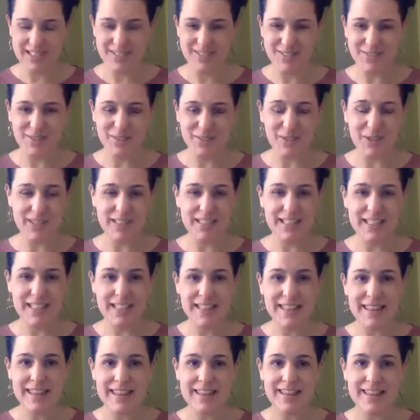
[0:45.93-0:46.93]
school,
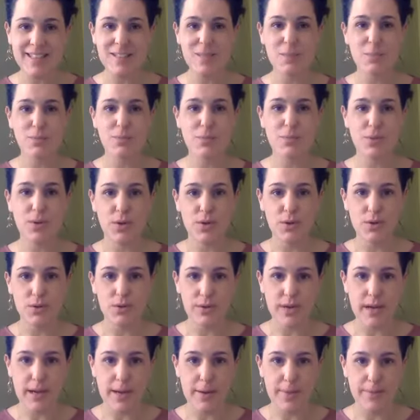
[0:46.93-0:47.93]
in this
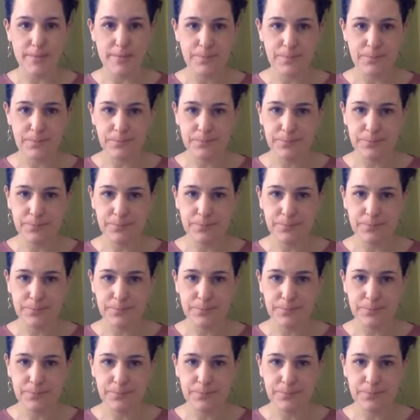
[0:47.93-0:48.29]
program,